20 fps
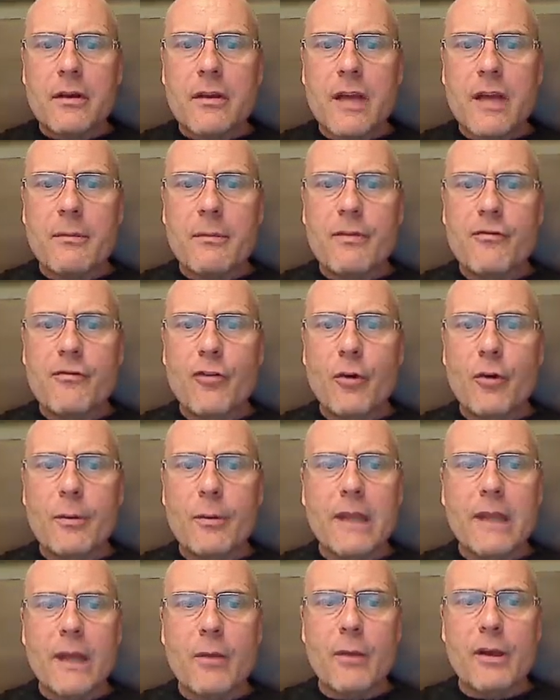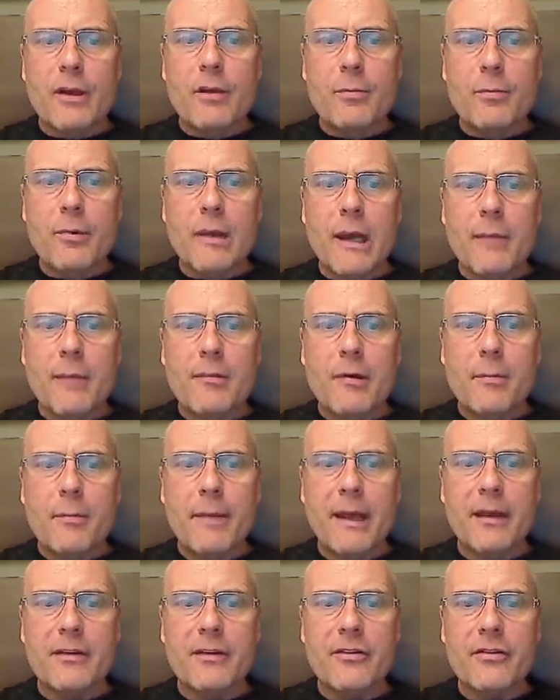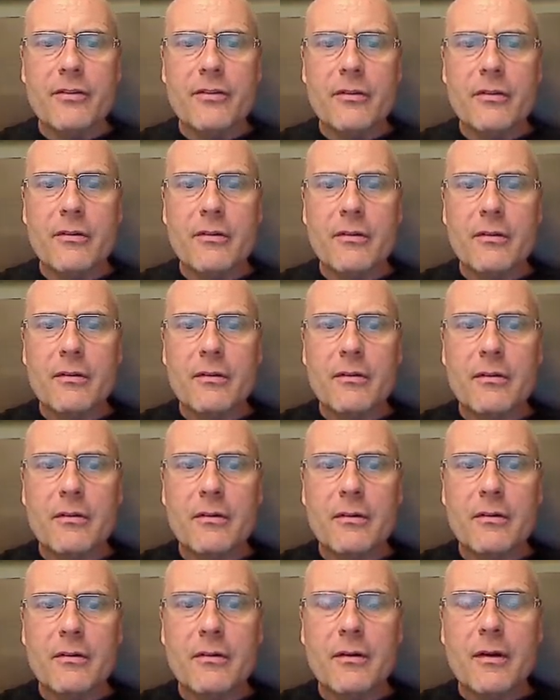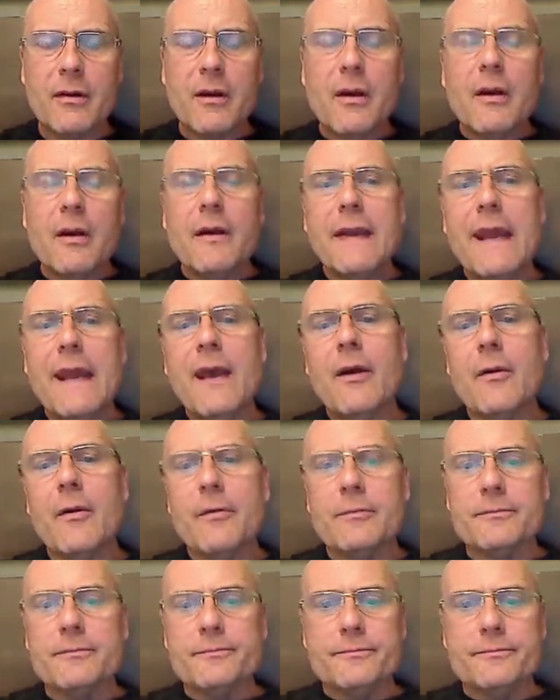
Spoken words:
coming forward like when you pull up your pants." Now,